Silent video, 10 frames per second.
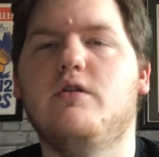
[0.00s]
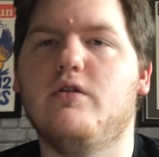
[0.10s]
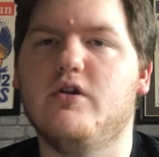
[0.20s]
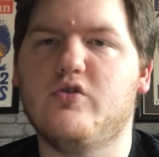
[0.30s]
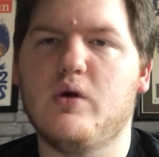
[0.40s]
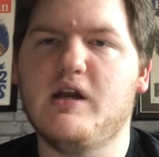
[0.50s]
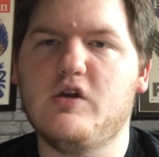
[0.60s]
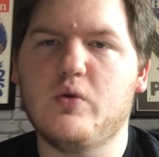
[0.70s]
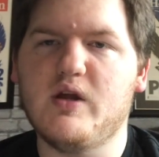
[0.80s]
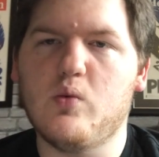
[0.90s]
the
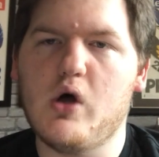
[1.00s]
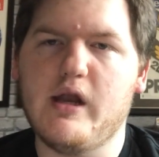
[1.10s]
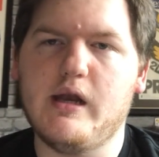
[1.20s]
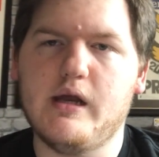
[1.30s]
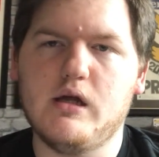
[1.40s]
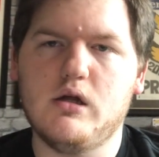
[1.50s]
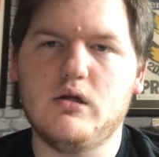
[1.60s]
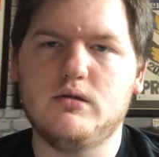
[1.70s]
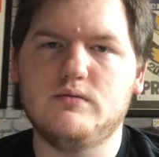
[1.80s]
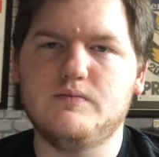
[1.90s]
2021
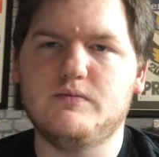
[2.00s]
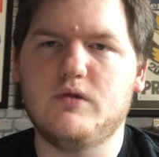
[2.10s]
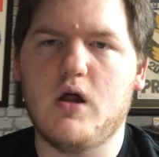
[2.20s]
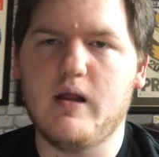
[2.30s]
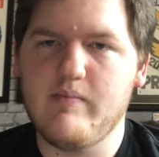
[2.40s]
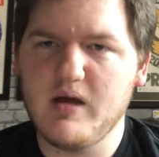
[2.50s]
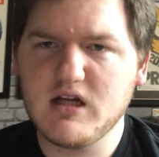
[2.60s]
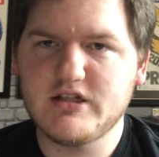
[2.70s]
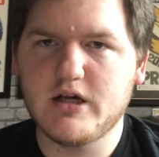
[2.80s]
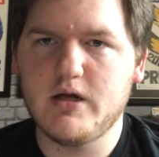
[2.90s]
Olympics,